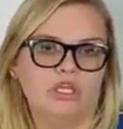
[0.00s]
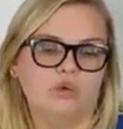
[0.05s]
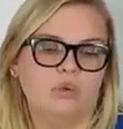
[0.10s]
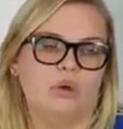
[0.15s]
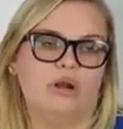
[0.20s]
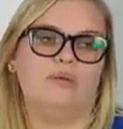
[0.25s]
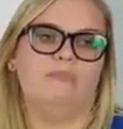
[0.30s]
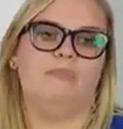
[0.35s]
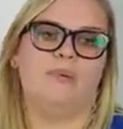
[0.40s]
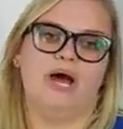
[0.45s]

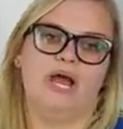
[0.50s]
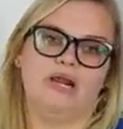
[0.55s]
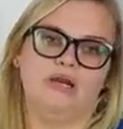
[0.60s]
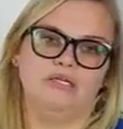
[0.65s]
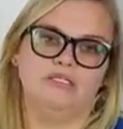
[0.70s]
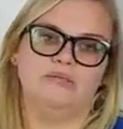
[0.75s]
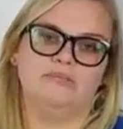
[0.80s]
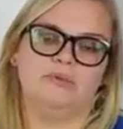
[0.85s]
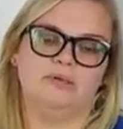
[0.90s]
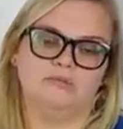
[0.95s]
You want a
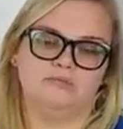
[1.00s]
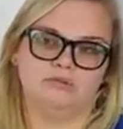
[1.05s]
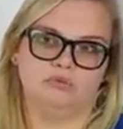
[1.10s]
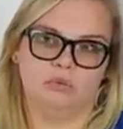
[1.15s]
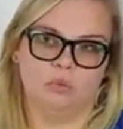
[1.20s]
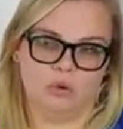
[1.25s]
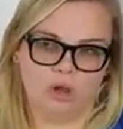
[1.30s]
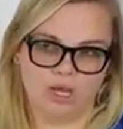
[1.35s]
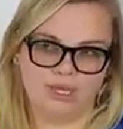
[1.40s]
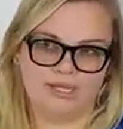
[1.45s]
buyer to be able
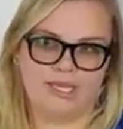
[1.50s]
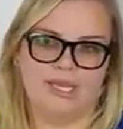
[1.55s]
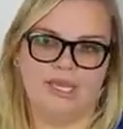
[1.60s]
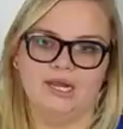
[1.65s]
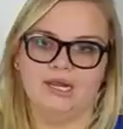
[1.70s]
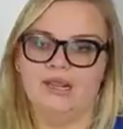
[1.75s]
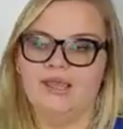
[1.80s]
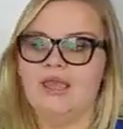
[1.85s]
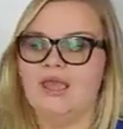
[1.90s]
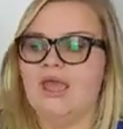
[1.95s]
to walk
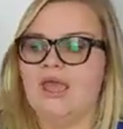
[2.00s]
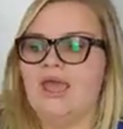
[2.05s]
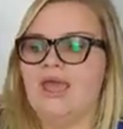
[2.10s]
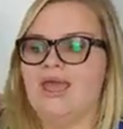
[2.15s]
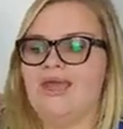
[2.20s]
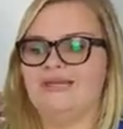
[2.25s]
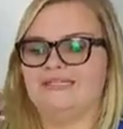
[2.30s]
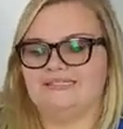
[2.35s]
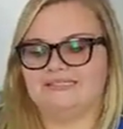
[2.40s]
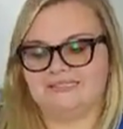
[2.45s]
in
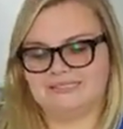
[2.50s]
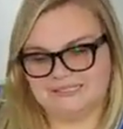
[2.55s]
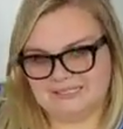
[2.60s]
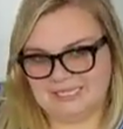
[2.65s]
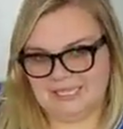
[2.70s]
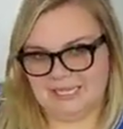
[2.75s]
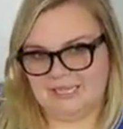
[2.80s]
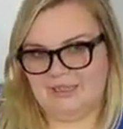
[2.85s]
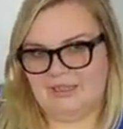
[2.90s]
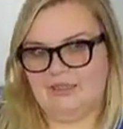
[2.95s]
and
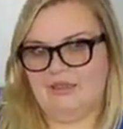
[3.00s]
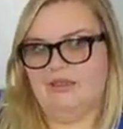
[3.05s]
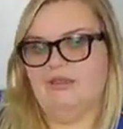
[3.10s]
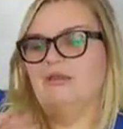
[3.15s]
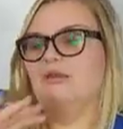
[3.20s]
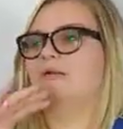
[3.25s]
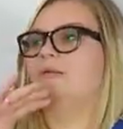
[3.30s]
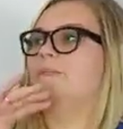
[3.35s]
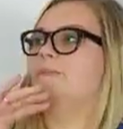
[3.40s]
see,